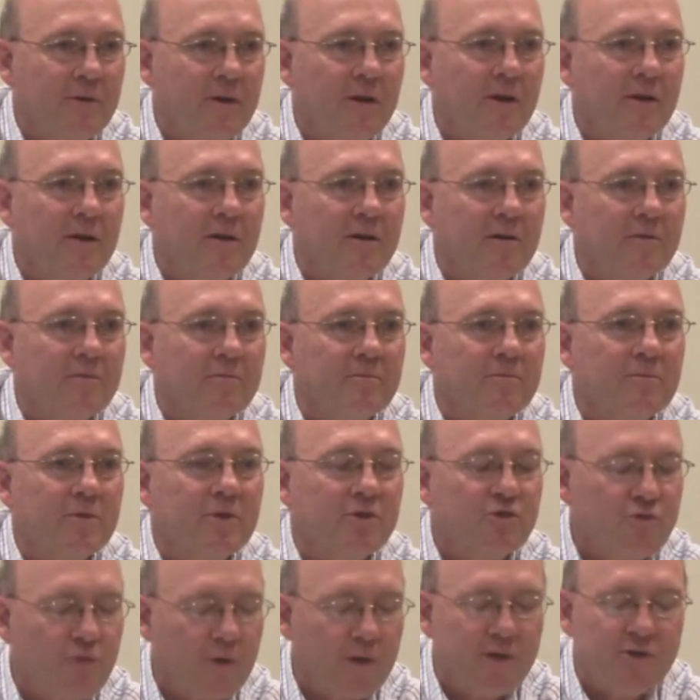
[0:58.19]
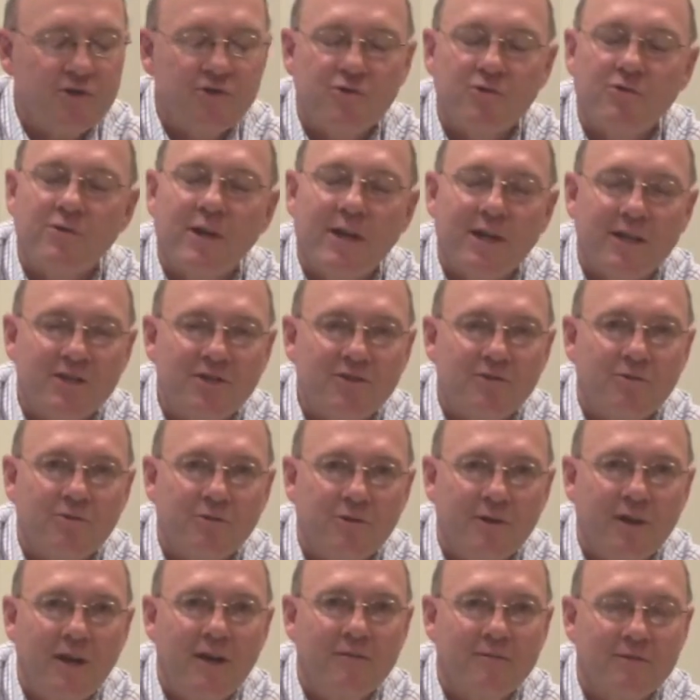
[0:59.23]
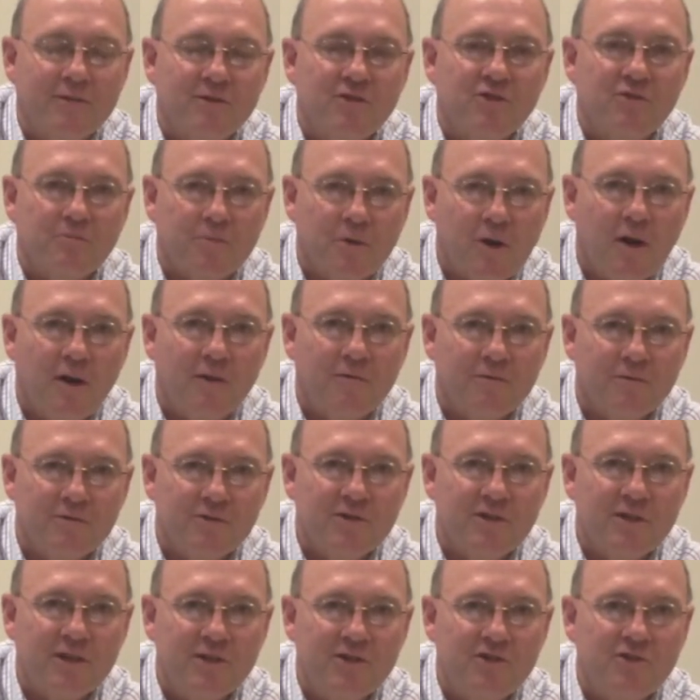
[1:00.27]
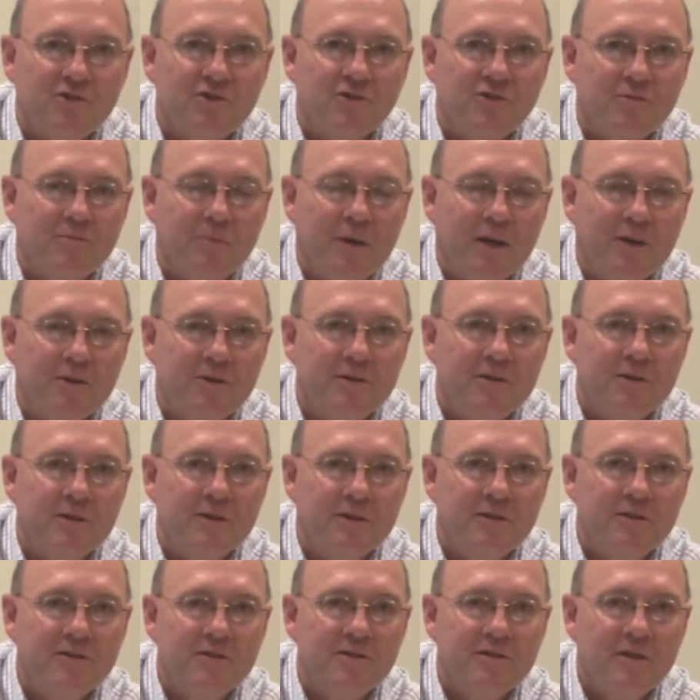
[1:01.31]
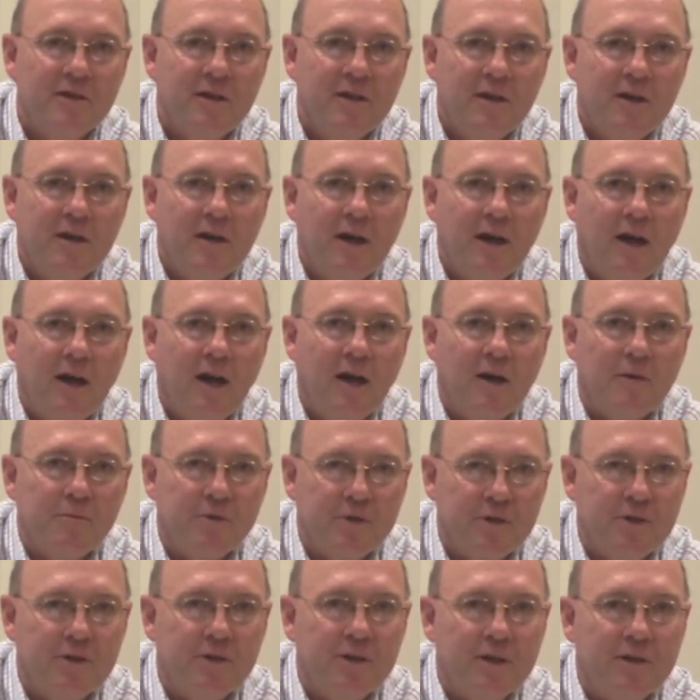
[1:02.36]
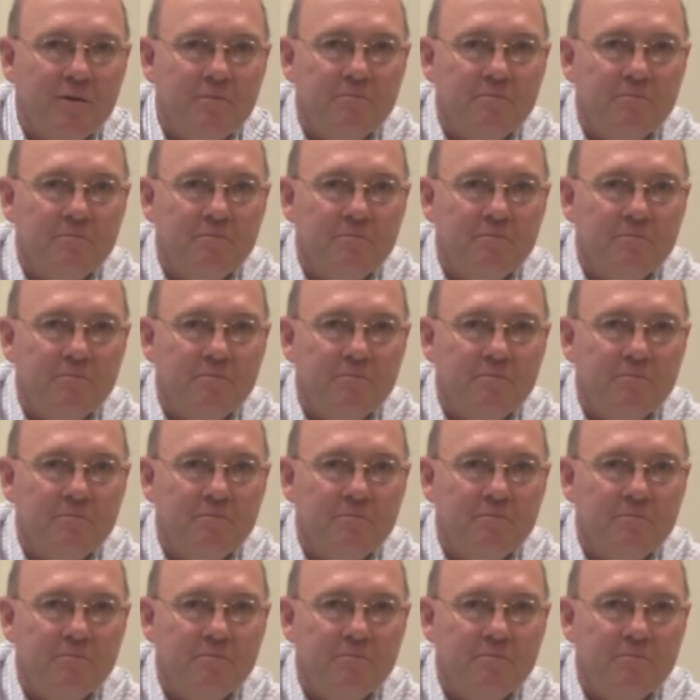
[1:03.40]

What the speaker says: the treasurer and I started having some conversations about this. And then they